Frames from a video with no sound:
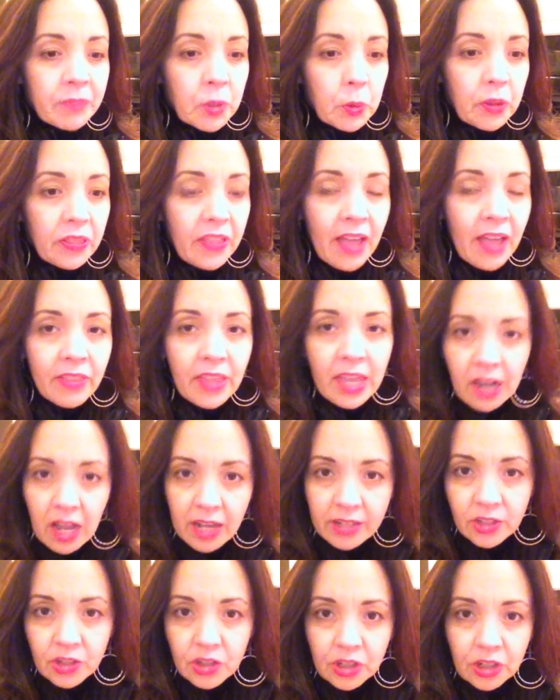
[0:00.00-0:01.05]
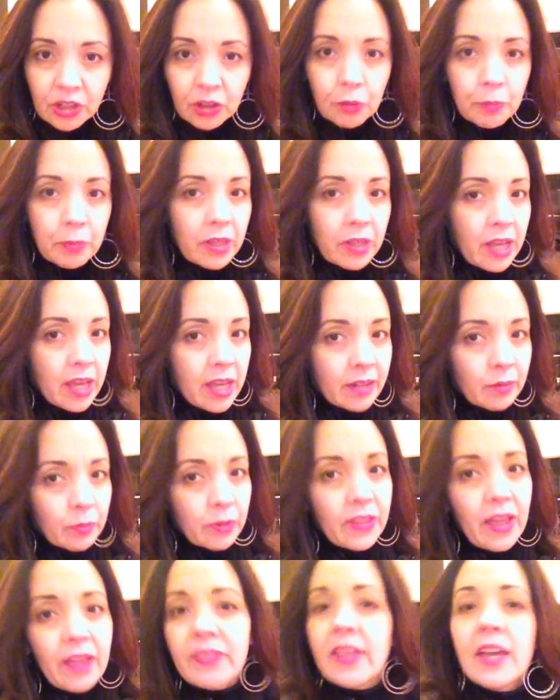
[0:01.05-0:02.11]
Without that oxygen in your blood and
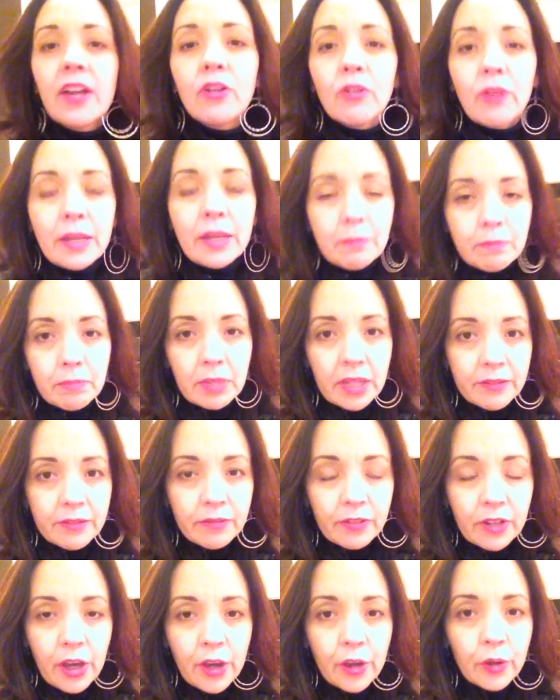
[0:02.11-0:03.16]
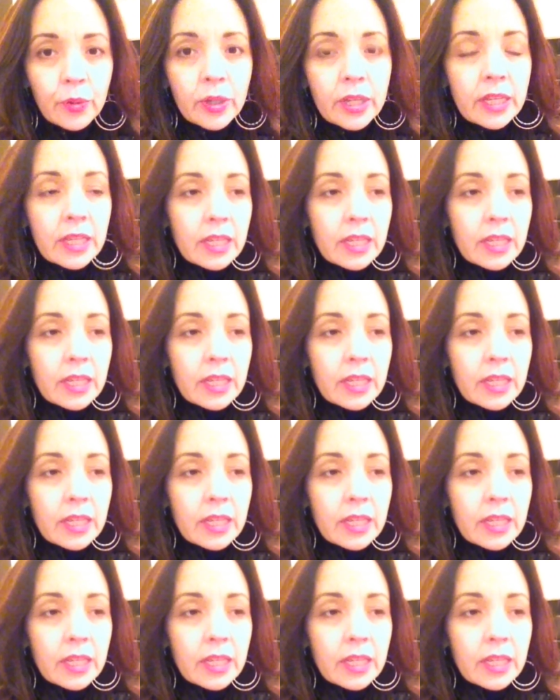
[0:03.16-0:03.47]
without that great blood flow,